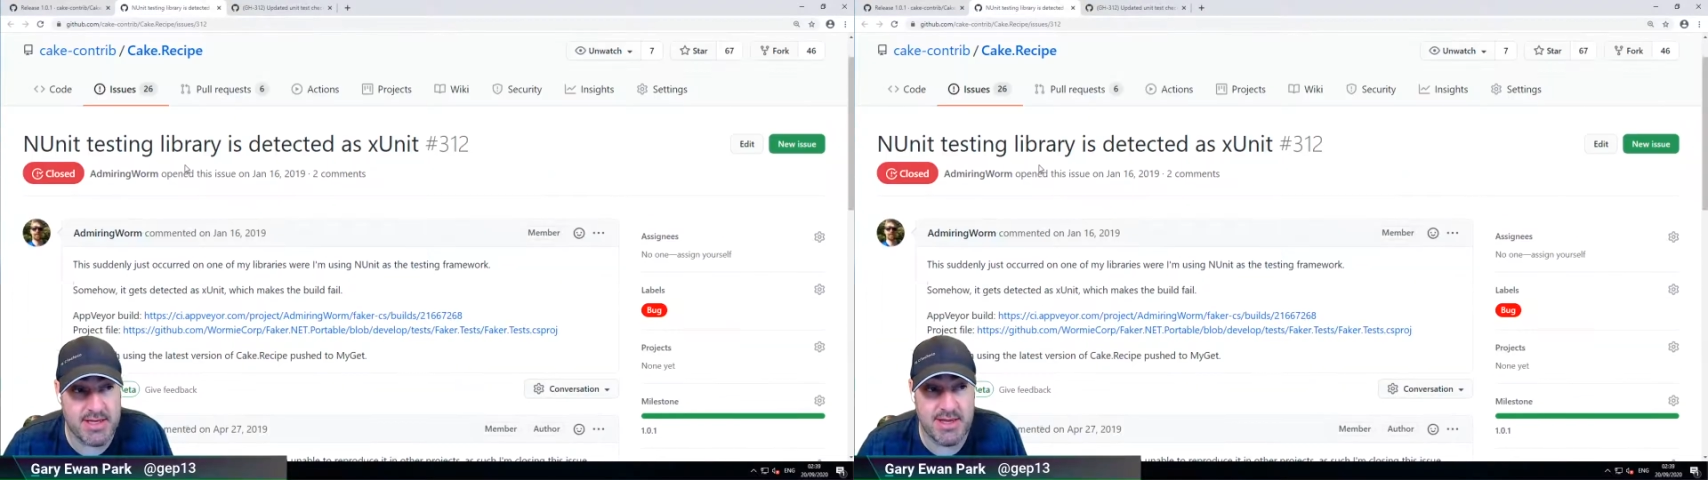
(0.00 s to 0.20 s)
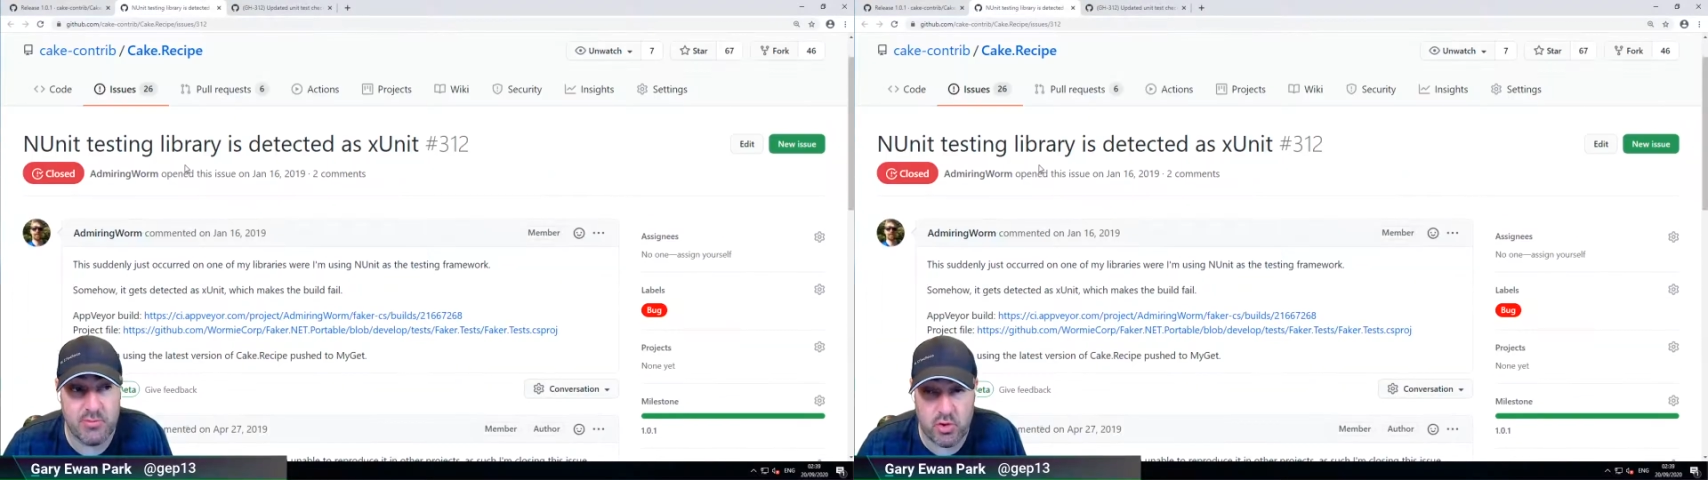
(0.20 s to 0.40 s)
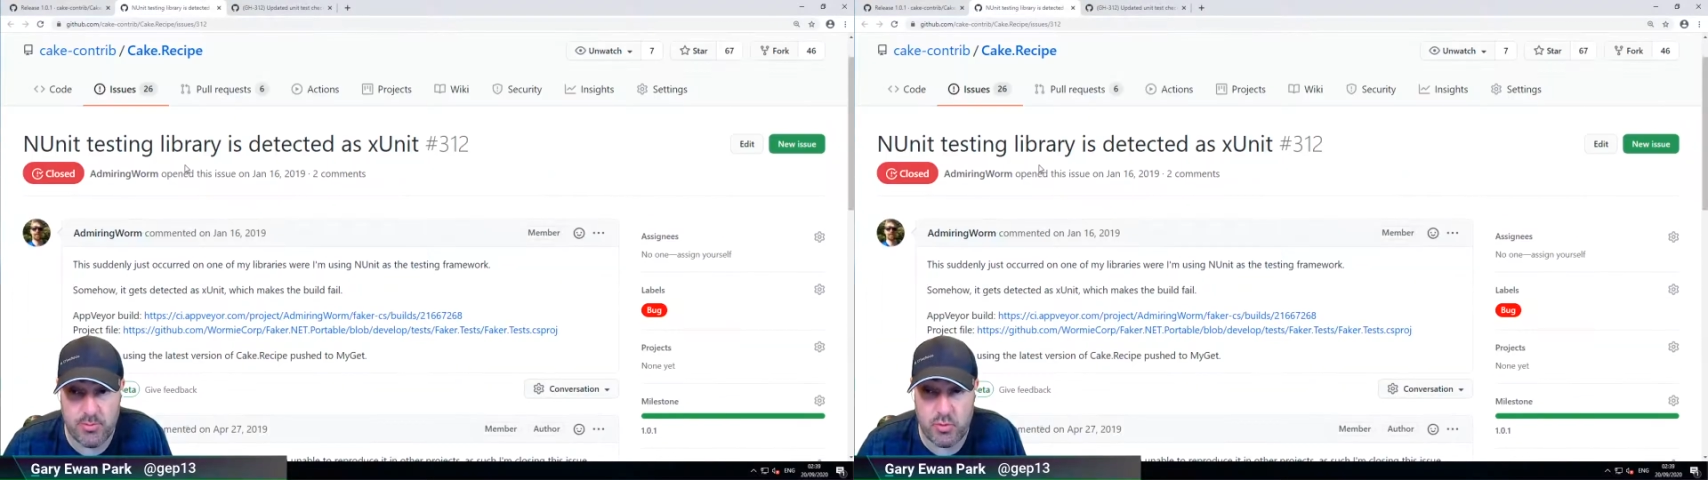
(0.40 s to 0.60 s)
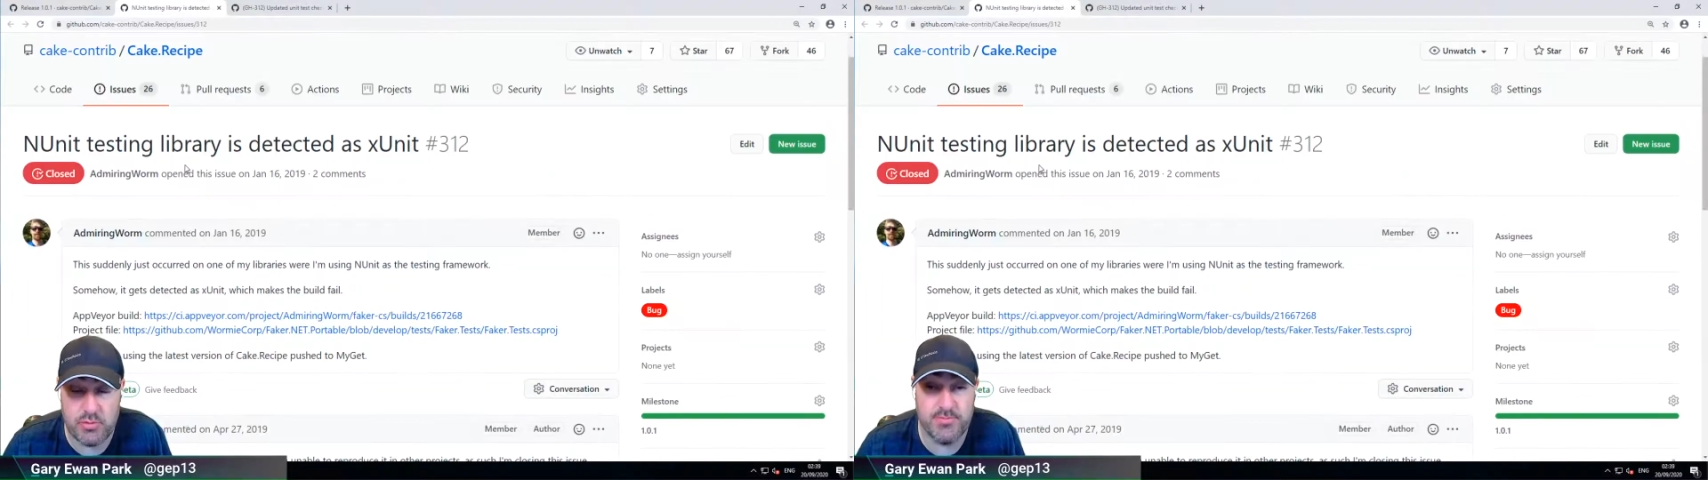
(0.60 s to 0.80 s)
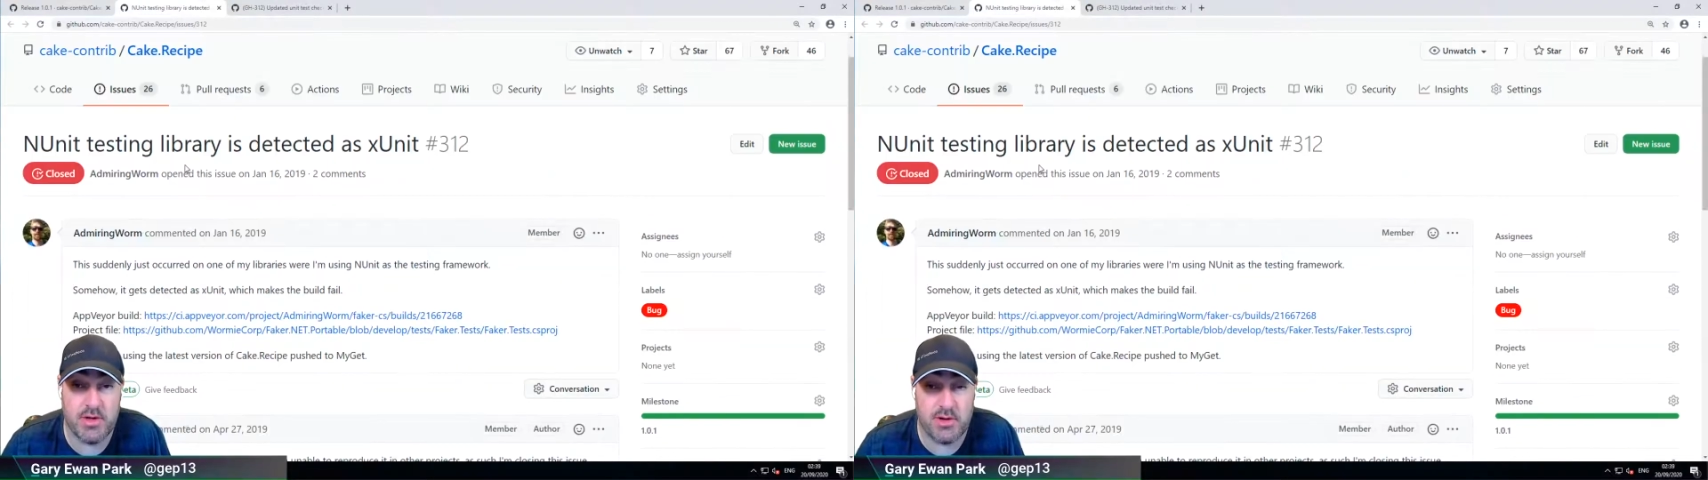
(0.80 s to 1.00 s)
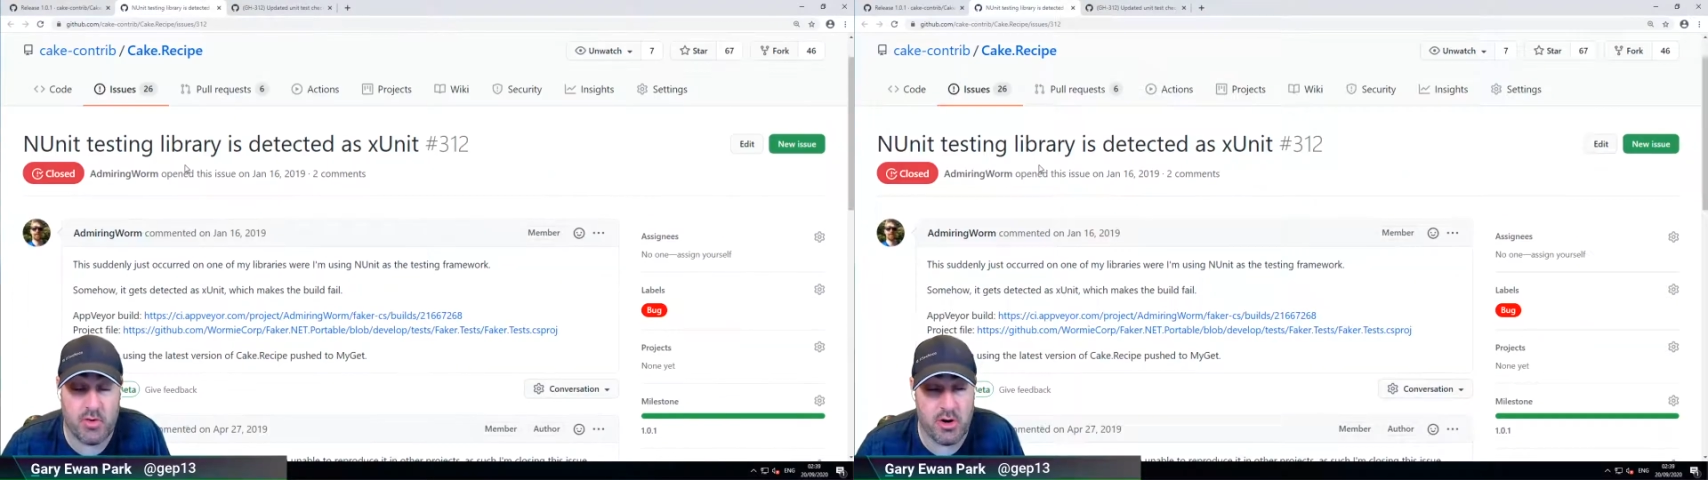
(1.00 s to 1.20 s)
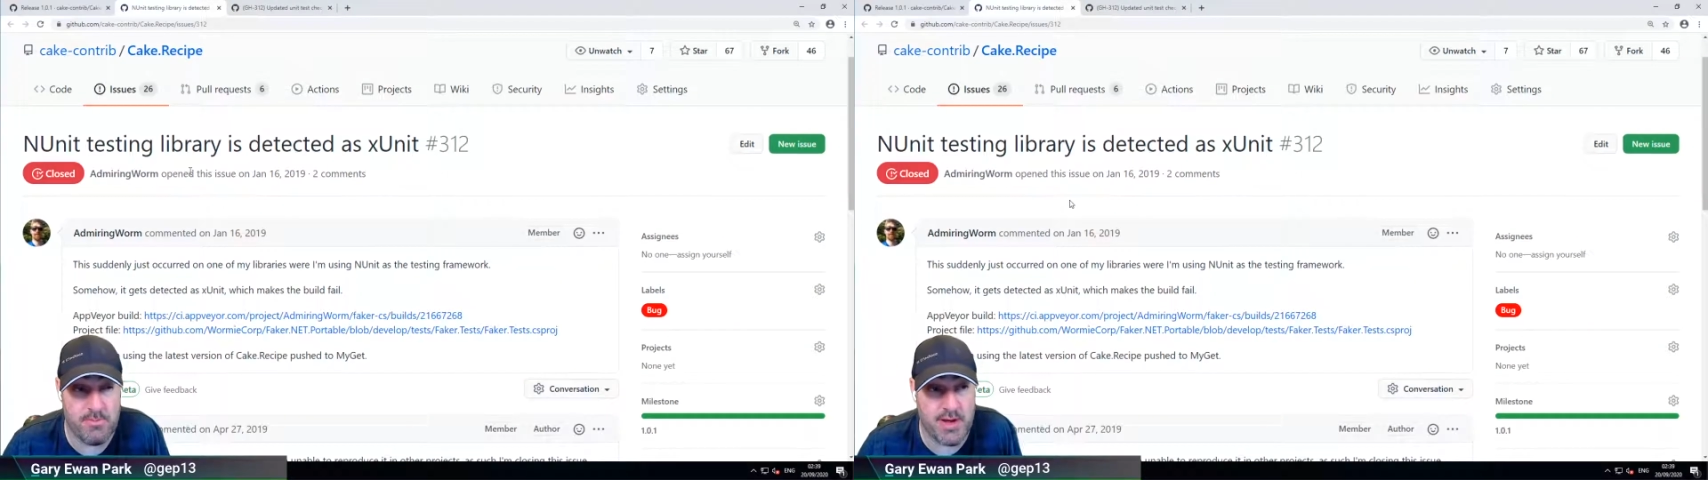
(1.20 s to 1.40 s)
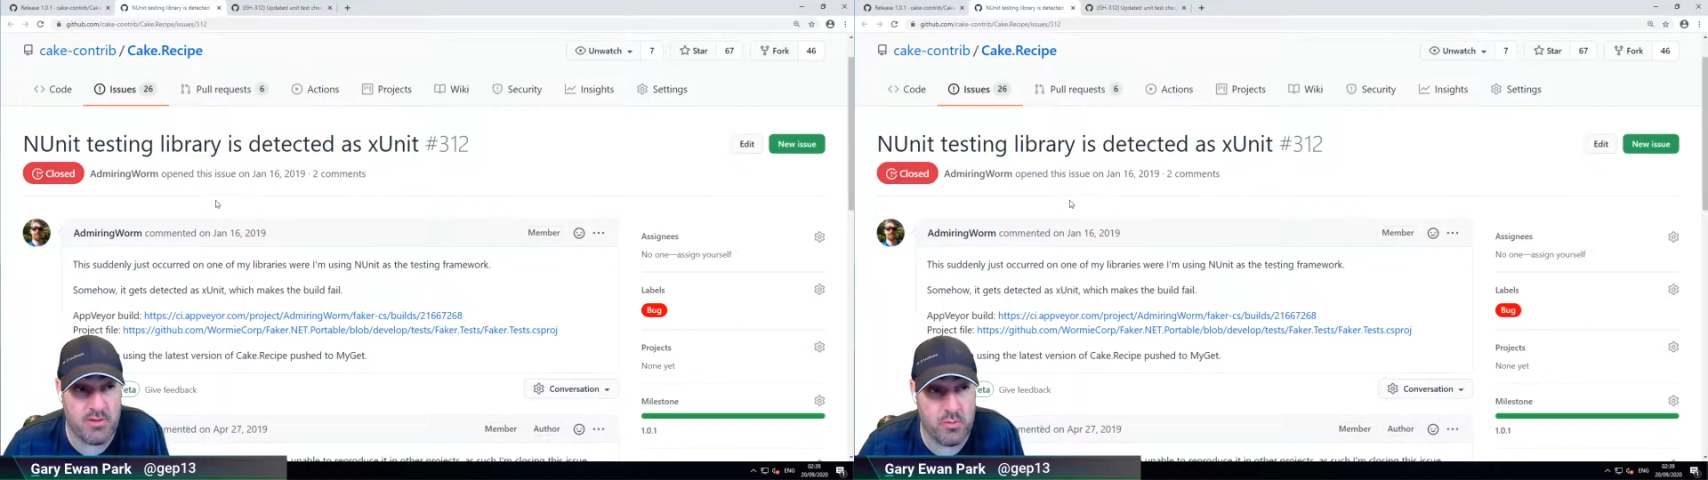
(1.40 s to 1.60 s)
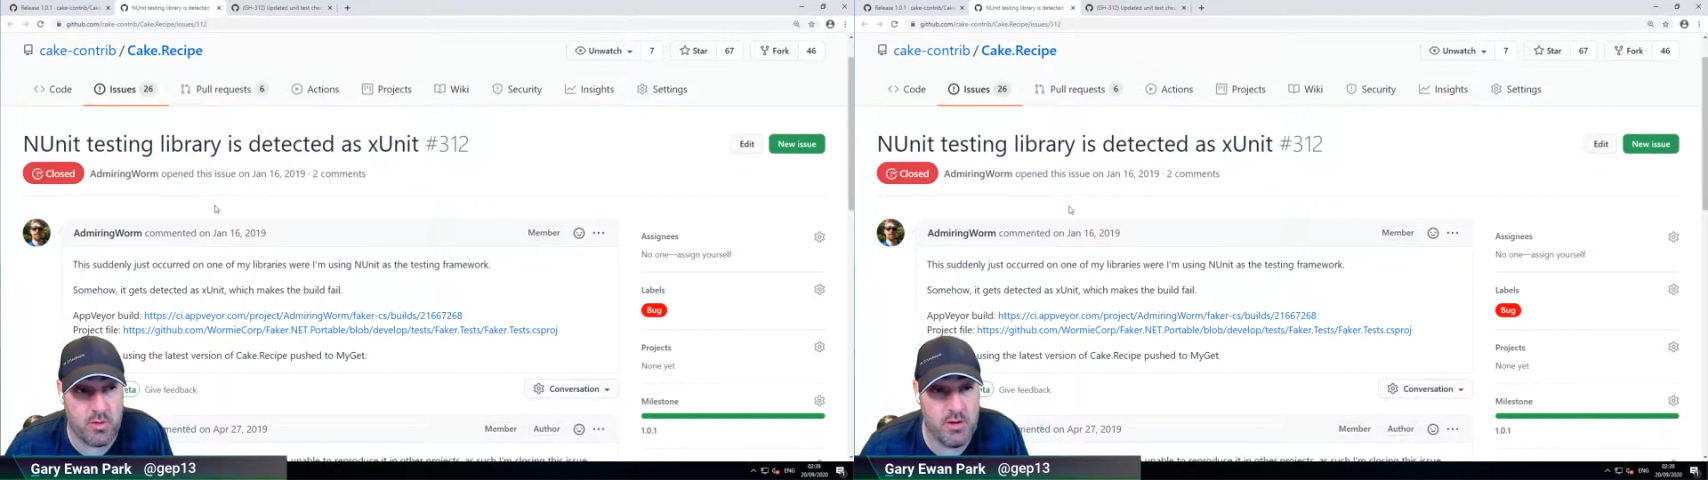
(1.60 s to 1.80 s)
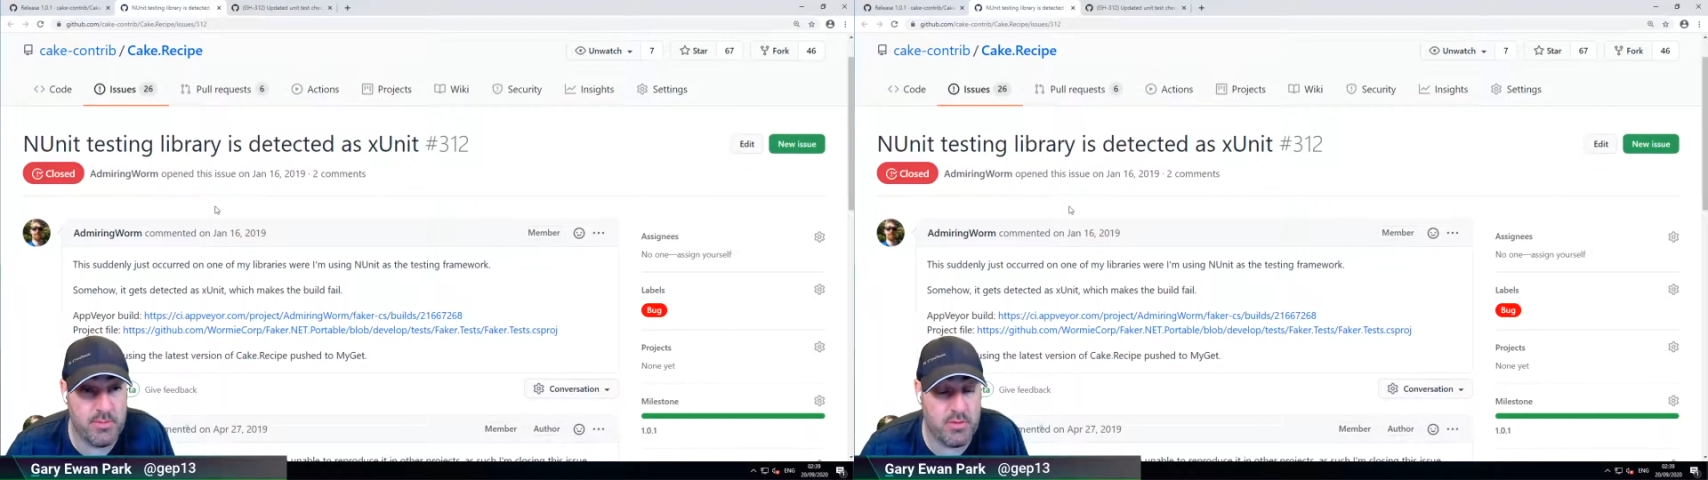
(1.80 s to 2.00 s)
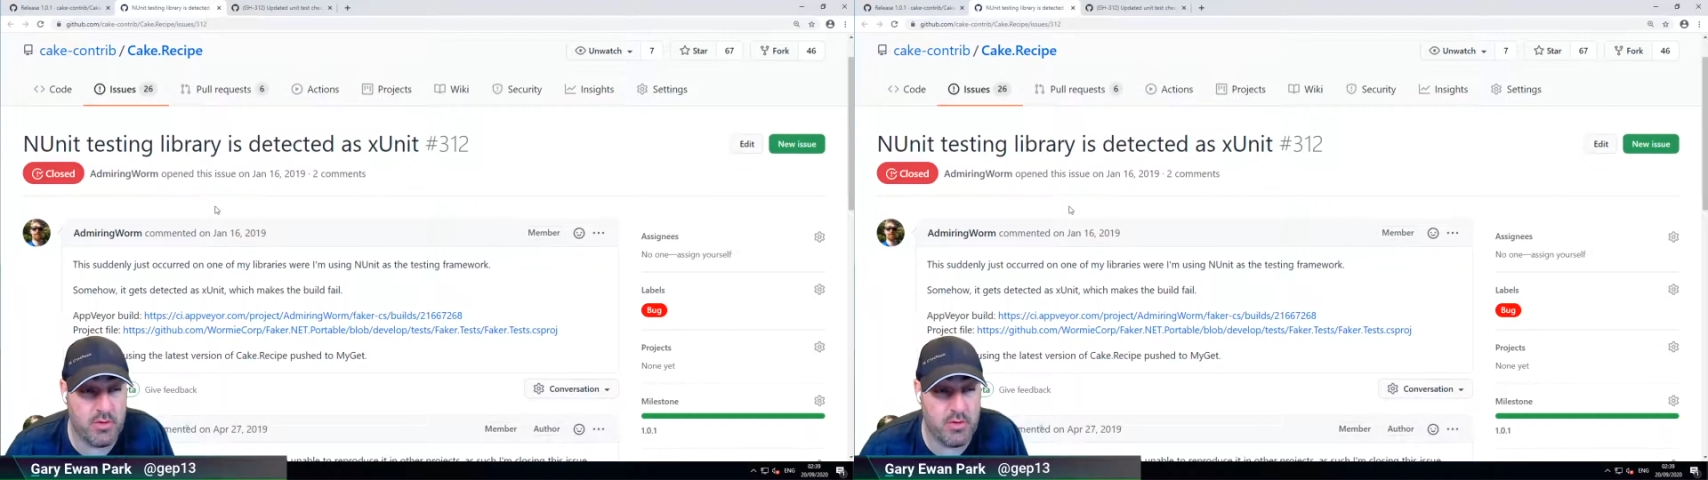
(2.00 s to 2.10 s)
Kim Normo, or Myring Worm,